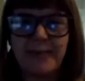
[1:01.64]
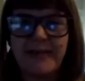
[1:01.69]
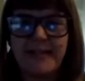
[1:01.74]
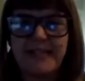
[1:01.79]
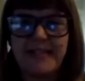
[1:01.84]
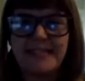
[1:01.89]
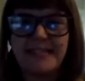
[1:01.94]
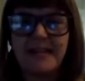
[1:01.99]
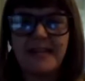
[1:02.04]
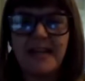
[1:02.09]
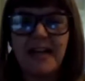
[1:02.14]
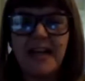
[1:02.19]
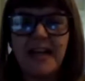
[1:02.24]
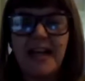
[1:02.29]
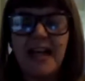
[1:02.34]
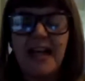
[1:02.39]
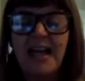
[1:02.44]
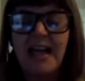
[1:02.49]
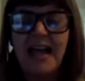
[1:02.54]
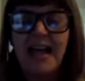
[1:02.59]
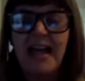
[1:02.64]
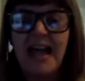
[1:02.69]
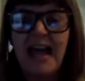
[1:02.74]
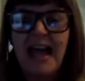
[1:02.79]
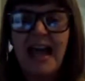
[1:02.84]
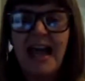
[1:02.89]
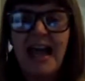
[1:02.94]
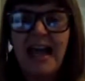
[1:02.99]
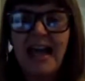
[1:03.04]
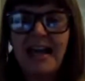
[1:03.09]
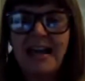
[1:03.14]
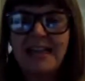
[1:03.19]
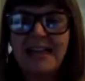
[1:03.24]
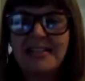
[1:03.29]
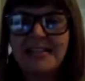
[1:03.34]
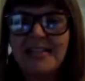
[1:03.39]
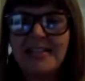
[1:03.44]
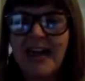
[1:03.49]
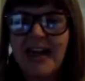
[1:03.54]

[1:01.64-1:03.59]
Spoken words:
professor, and